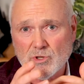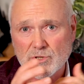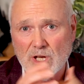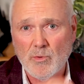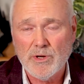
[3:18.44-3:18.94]

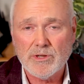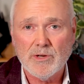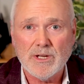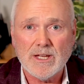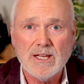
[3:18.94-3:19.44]
also worth
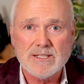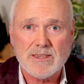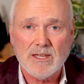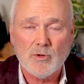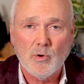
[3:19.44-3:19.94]
doing is a
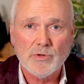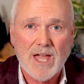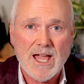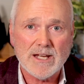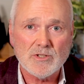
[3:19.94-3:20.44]
thing
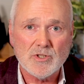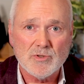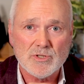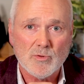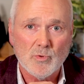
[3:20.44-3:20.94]
called
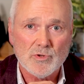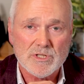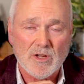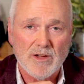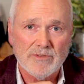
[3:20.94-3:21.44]
attitudes
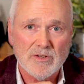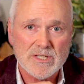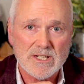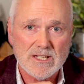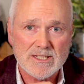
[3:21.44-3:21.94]
towards
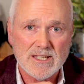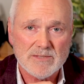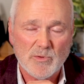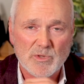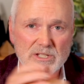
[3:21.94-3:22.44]
diversity
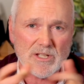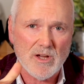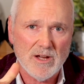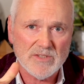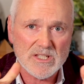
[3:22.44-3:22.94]
assessment, which is a
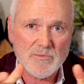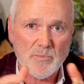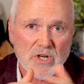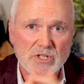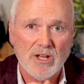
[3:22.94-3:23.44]
kind of a
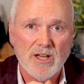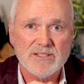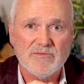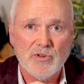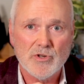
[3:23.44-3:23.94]

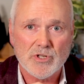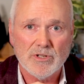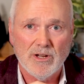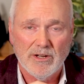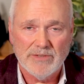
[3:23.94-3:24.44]
specialised
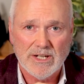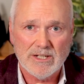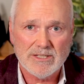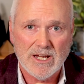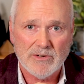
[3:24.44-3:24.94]
version of an
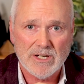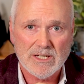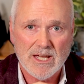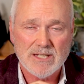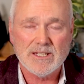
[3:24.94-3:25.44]
integrity
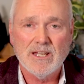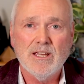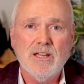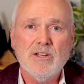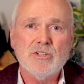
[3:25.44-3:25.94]
test.
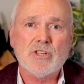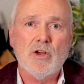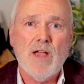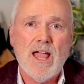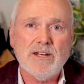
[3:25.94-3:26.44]

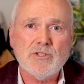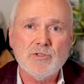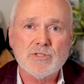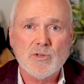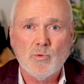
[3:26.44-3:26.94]
So
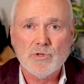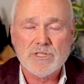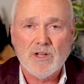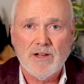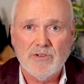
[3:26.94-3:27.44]
attitudes
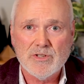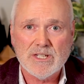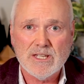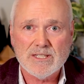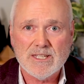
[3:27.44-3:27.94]
towards
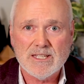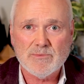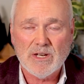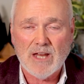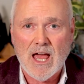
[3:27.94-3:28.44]
diversity
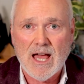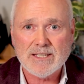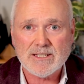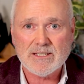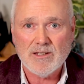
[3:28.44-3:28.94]
assessment
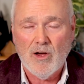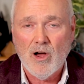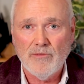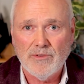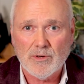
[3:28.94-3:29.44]
asks
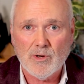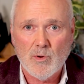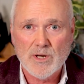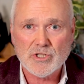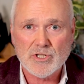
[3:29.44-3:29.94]
often
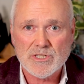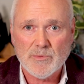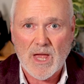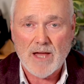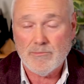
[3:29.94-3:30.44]
questions
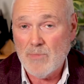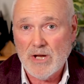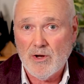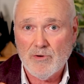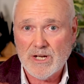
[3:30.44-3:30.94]
about
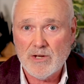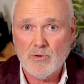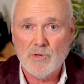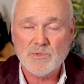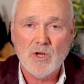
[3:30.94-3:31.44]
minority
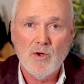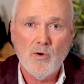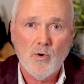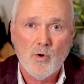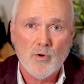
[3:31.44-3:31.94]
groups
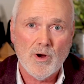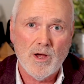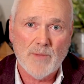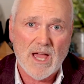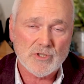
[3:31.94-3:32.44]
or
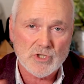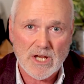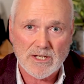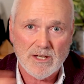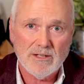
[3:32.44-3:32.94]
about
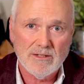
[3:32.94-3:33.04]
gender